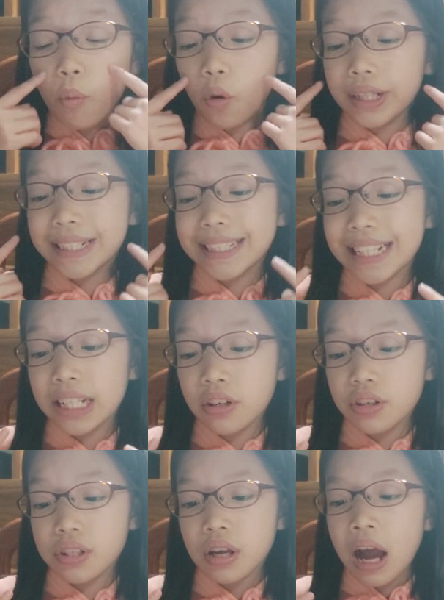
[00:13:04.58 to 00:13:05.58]
more
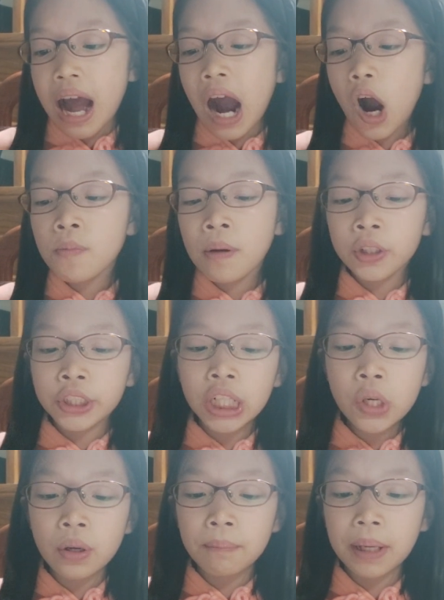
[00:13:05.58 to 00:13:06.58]
tears. How about
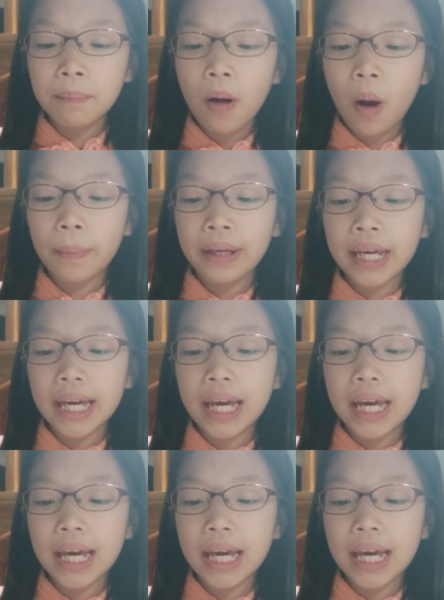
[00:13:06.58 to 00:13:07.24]
you and me popping